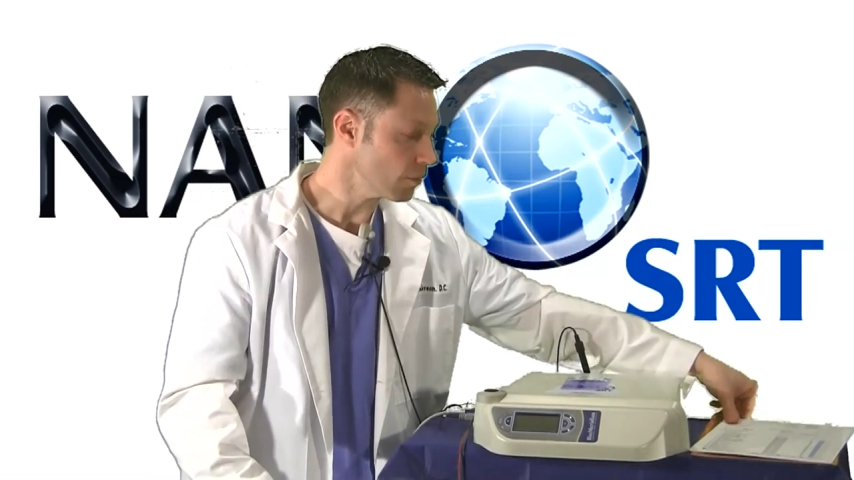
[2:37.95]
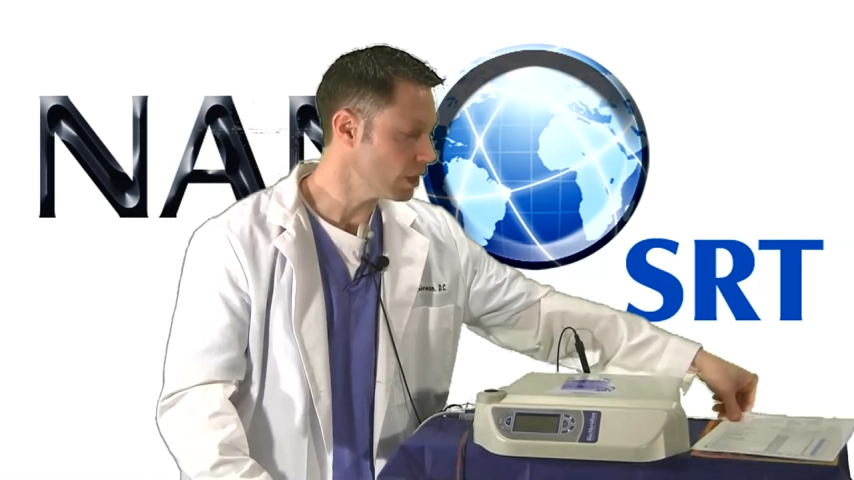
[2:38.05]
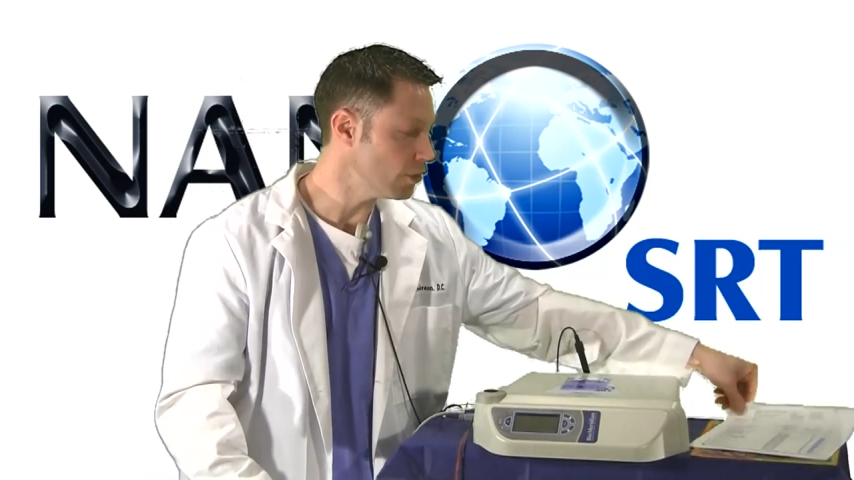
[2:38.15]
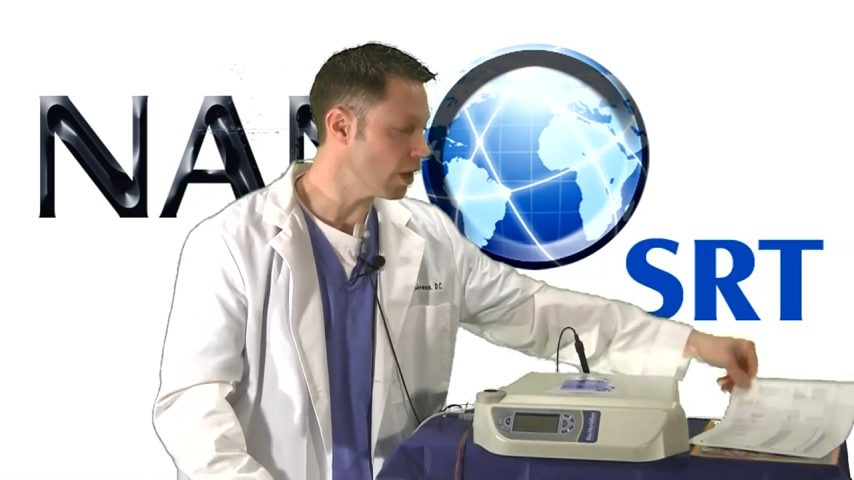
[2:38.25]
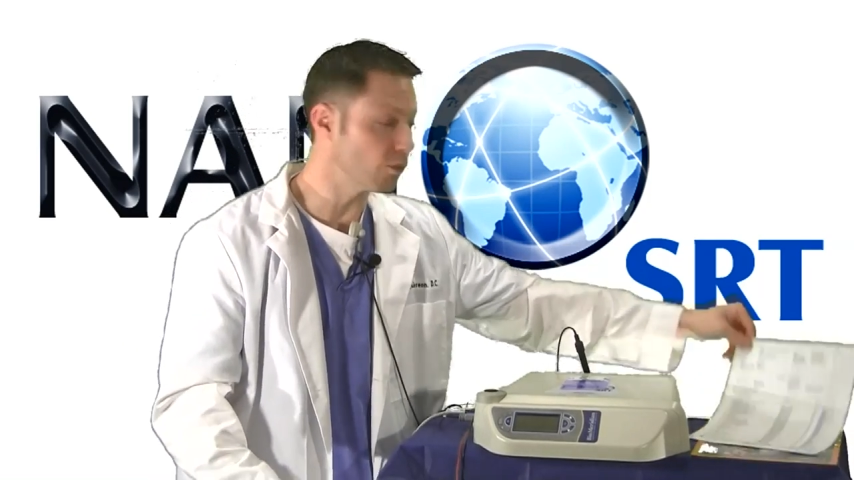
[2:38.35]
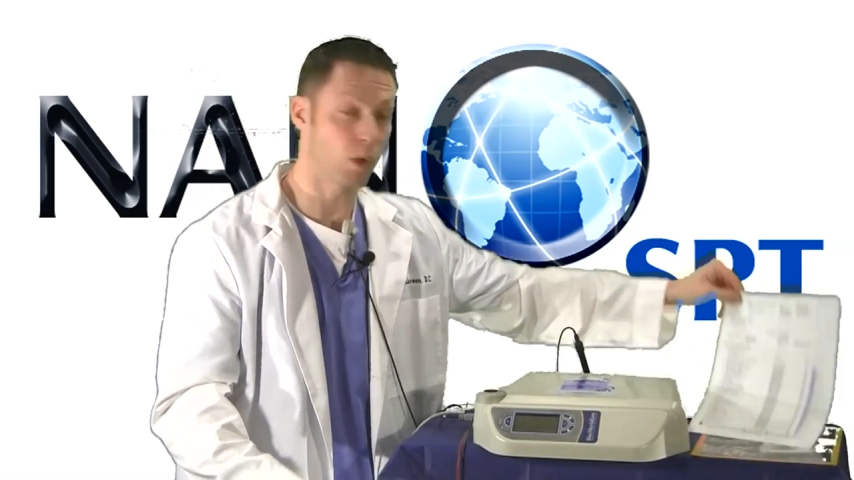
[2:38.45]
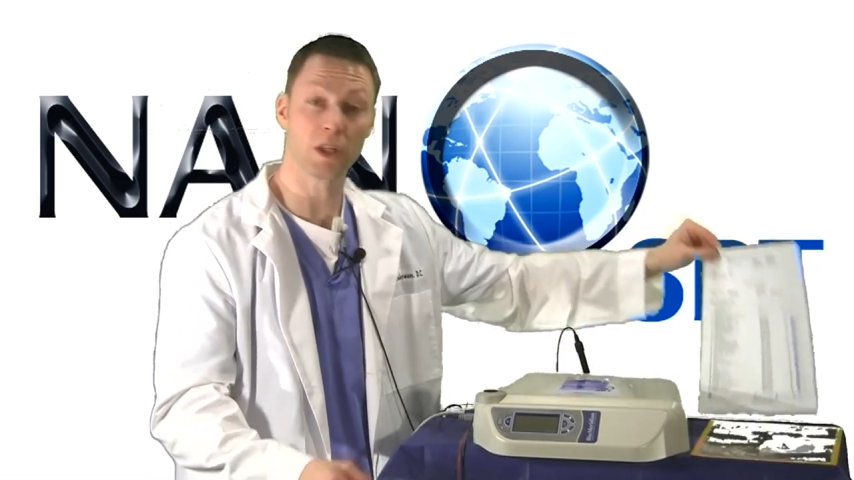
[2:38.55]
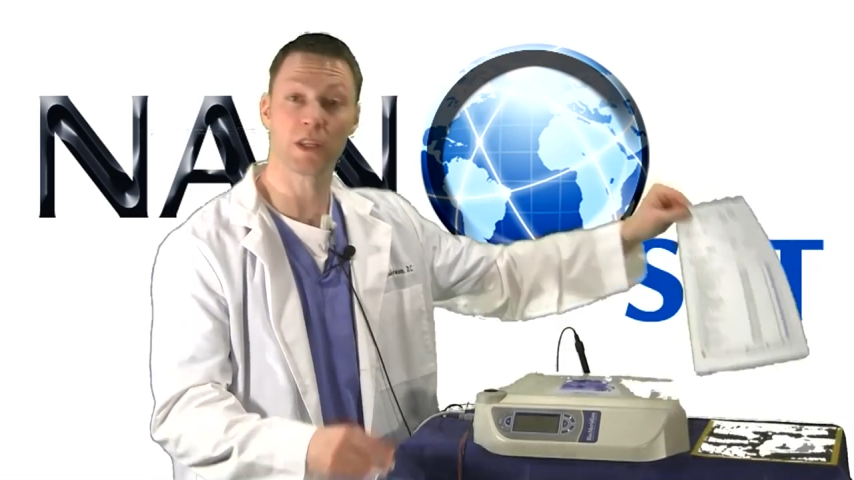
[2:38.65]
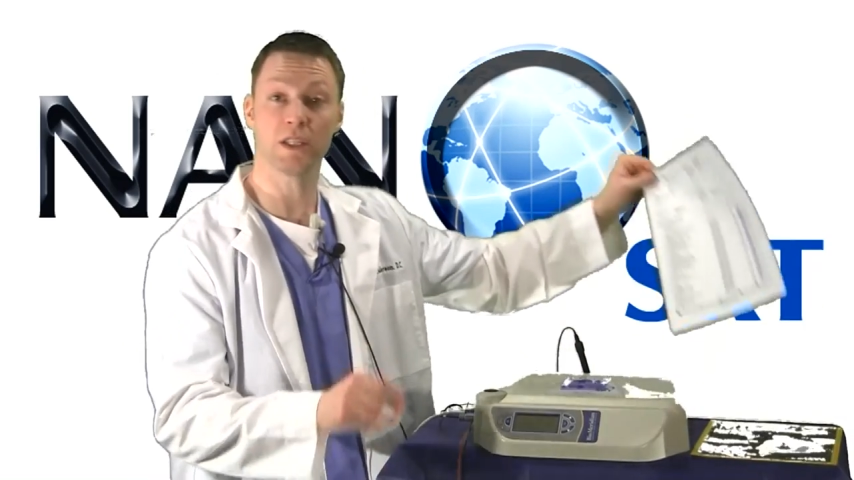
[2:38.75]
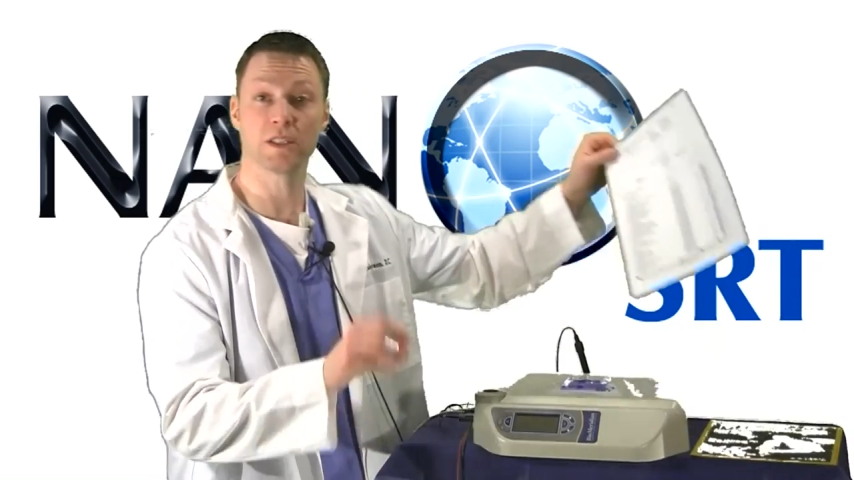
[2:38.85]
and you have one
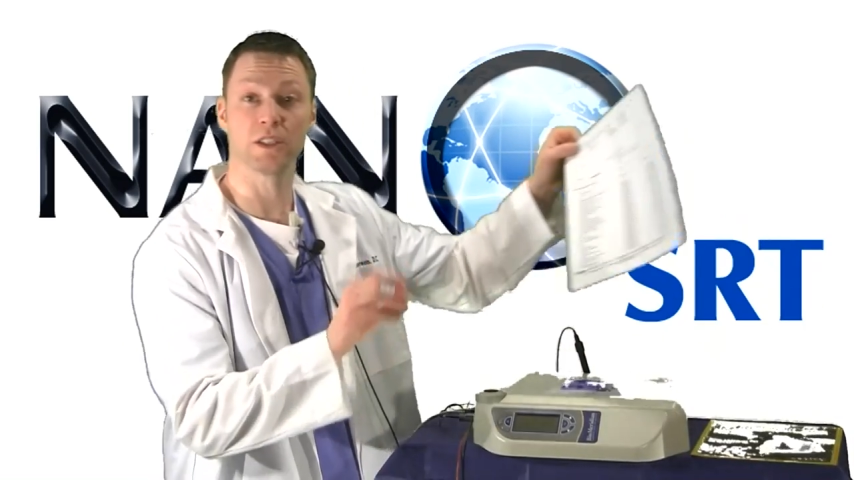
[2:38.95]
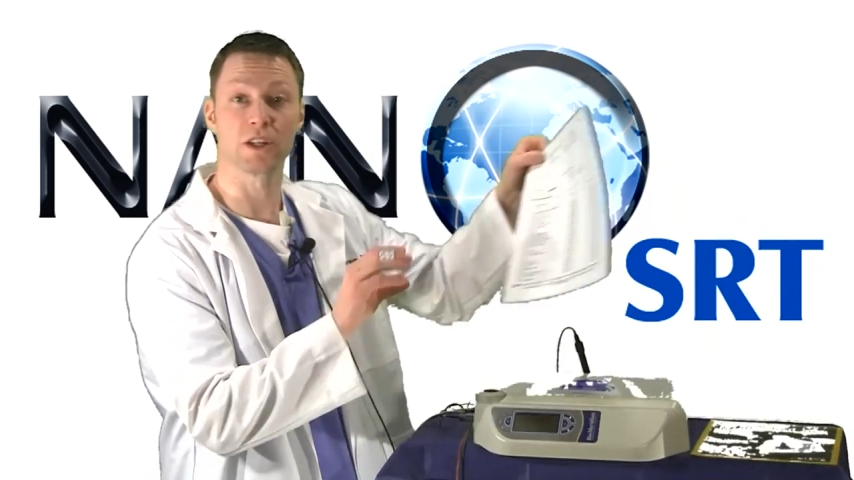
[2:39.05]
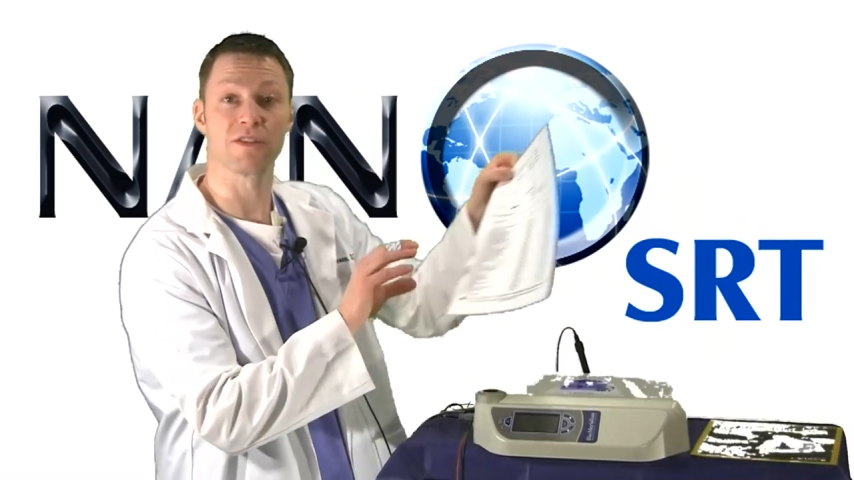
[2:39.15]
of these in your